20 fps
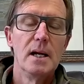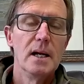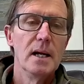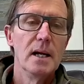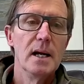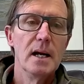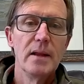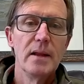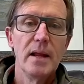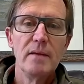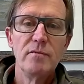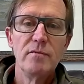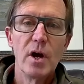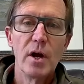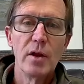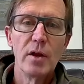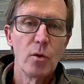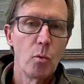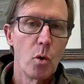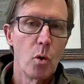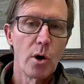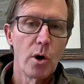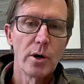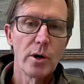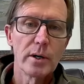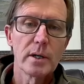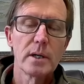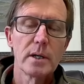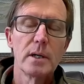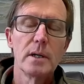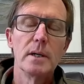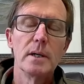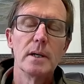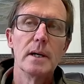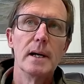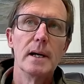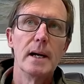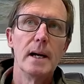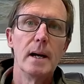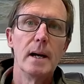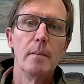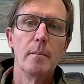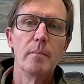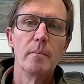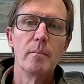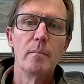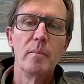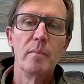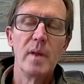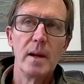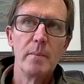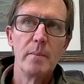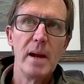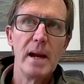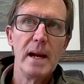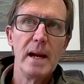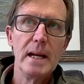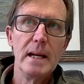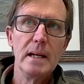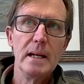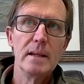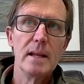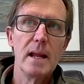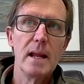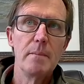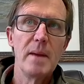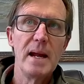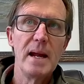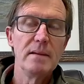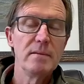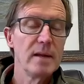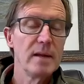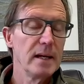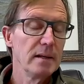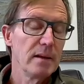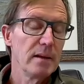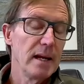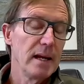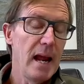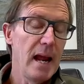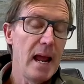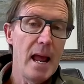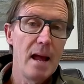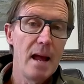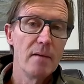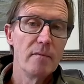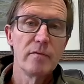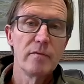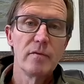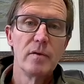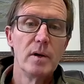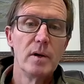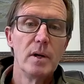They've done the work. They may think they have